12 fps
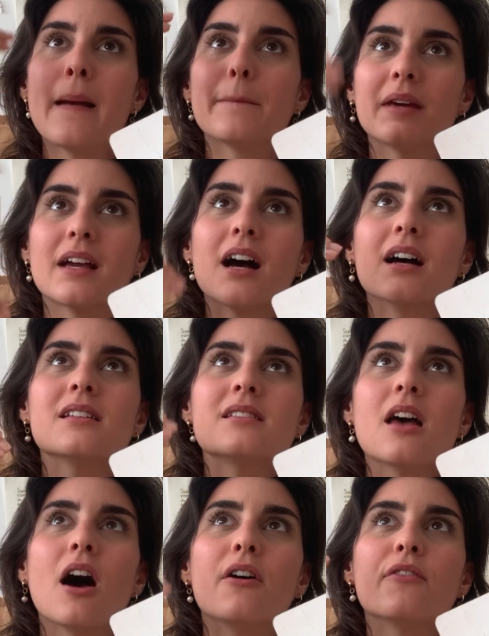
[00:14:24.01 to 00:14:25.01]
because
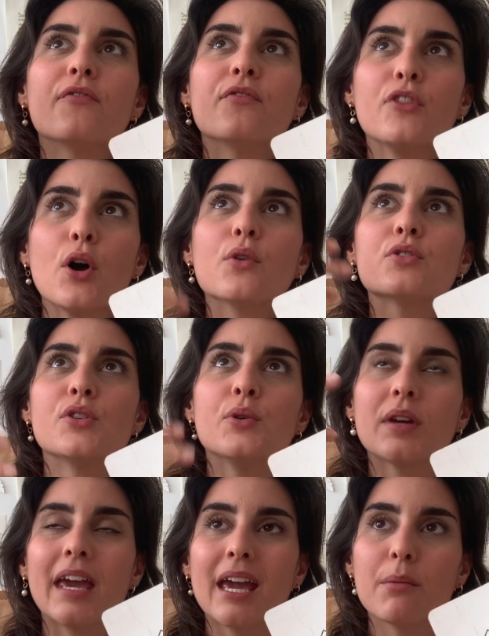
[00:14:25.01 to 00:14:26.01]
of those who
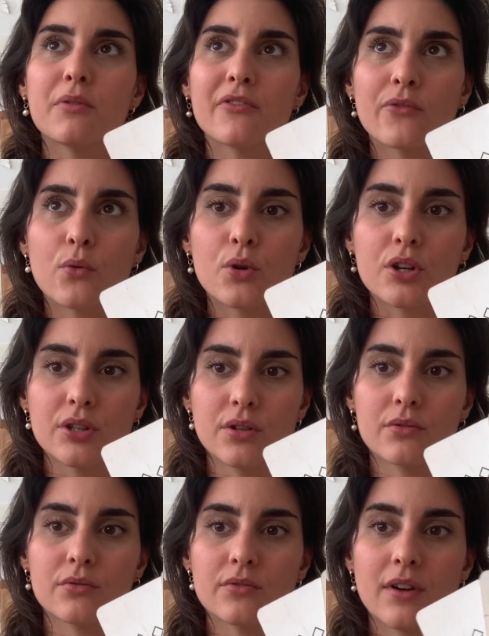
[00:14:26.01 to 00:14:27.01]
came before
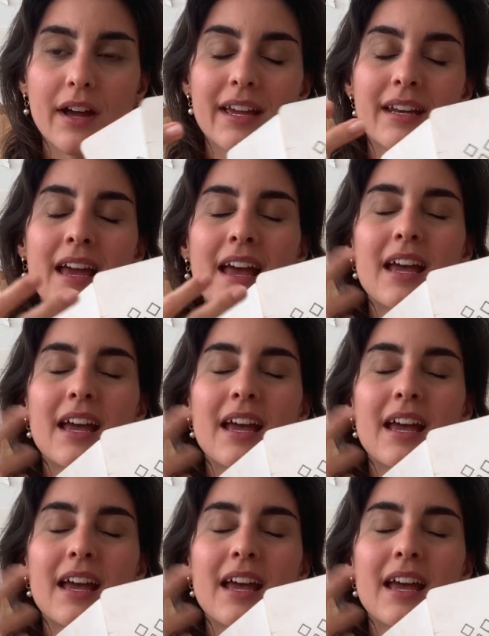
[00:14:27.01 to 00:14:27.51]
you, right?